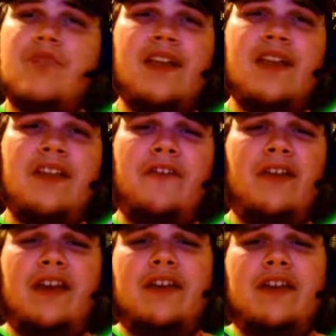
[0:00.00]

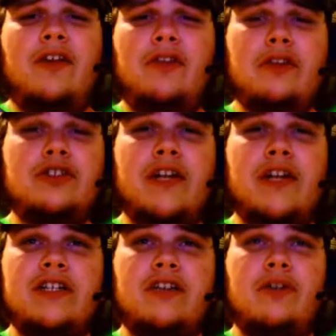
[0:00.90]
Definitely, you know, no
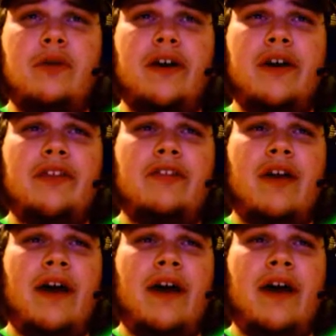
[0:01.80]
stranger to us.